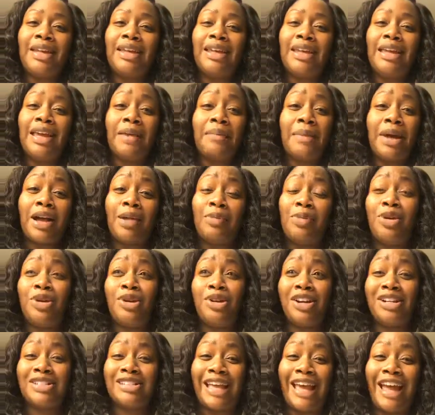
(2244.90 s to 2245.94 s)
yeah, my
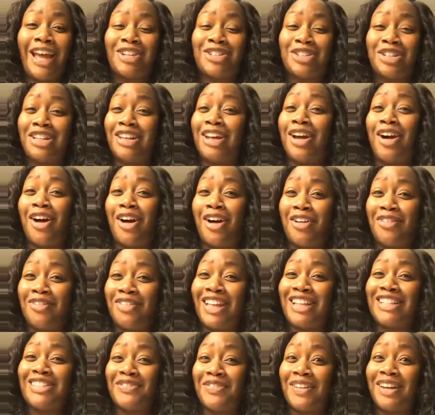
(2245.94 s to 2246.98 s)
computer is actually off.
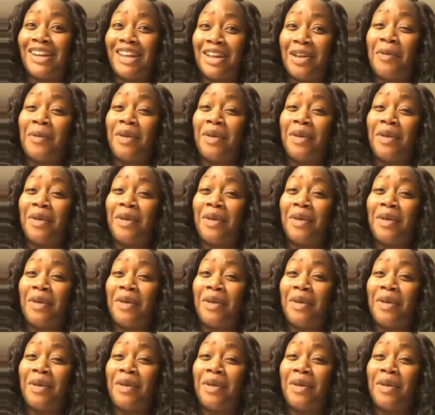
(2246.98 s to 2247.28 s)
That's funny.